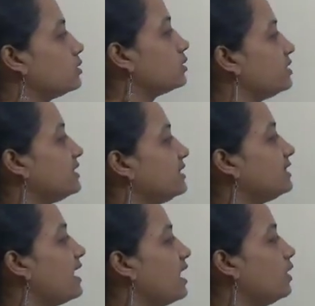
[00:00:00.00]
So this
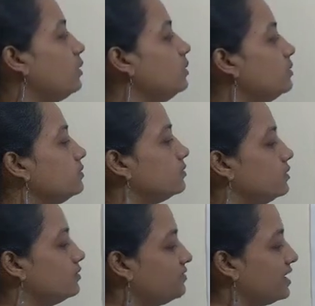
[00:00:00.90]
is how
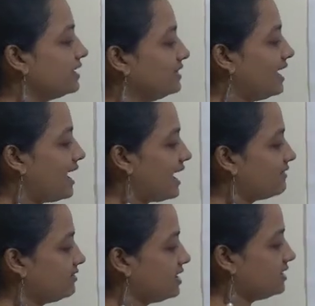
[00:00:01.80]
you find the
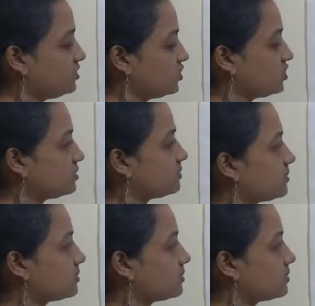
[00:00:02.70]
average.